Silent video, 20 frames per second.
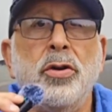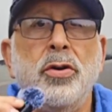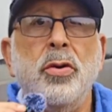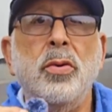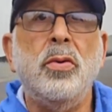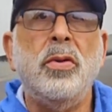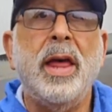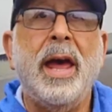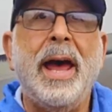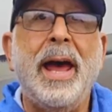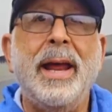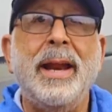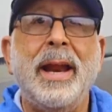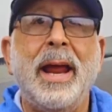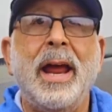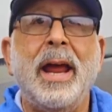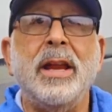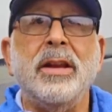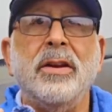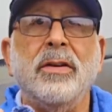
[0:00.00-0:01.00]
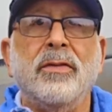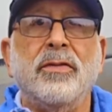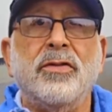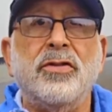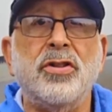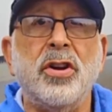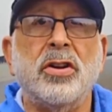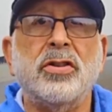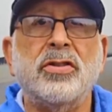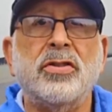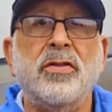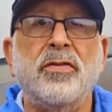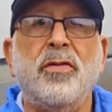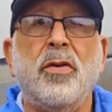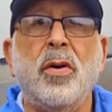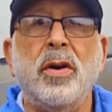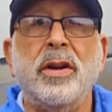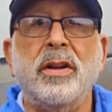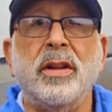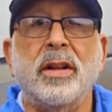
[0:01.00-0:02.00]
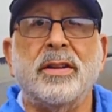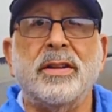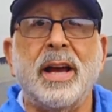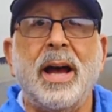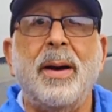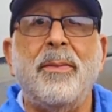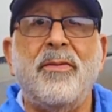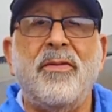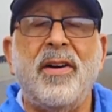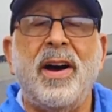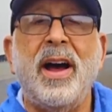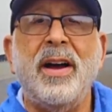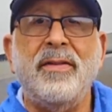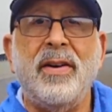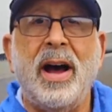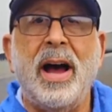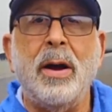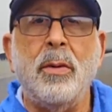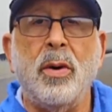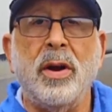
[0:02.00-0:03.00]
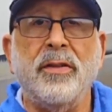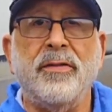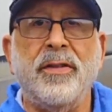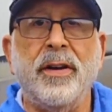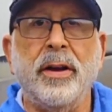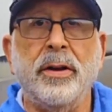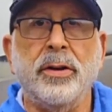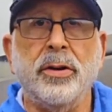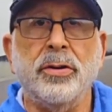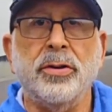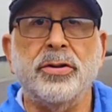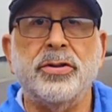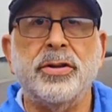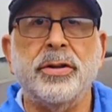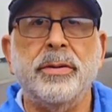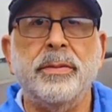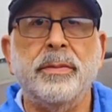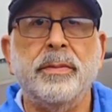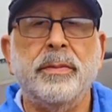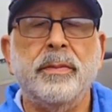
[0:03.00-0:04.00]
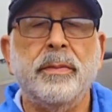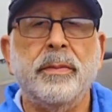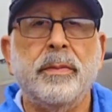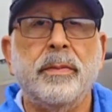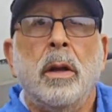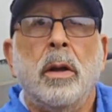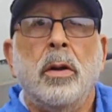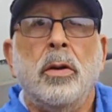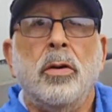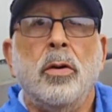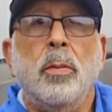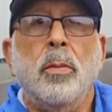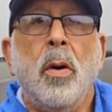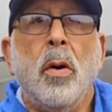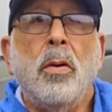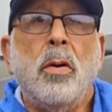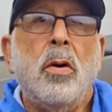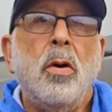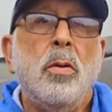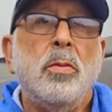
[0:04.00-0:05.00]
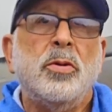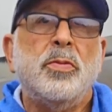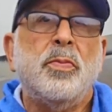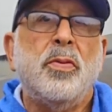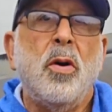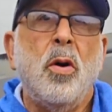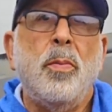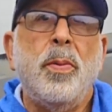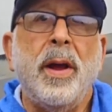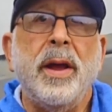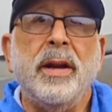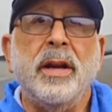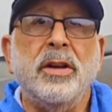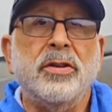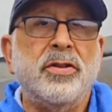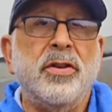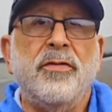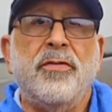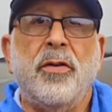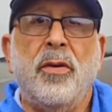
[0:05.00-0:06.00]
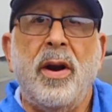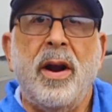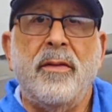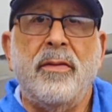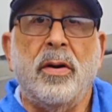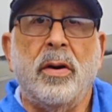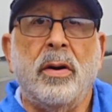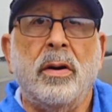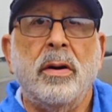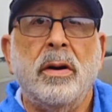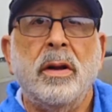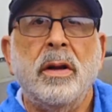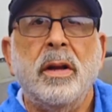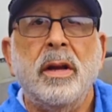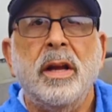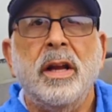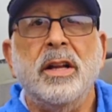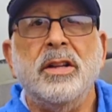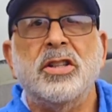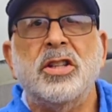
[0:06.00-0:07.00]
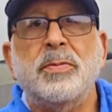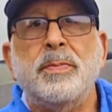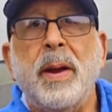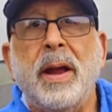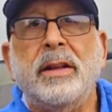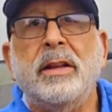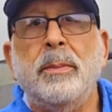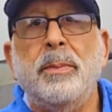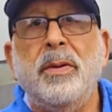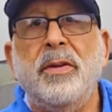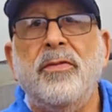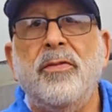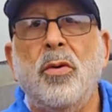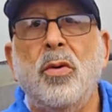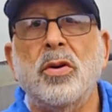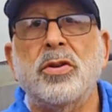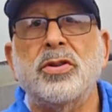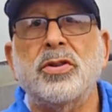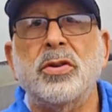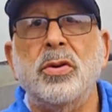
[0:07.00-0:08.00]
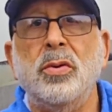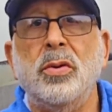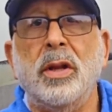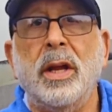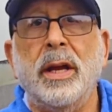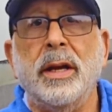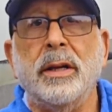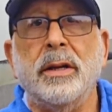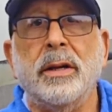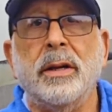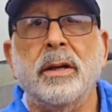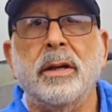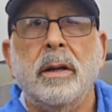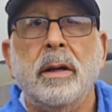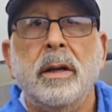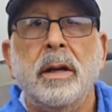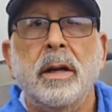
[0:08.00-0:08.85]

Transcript: Do that and you've just avoided the top 5 highway failures. Your motorhome's propane isn't forever. Inspect it before it's too late.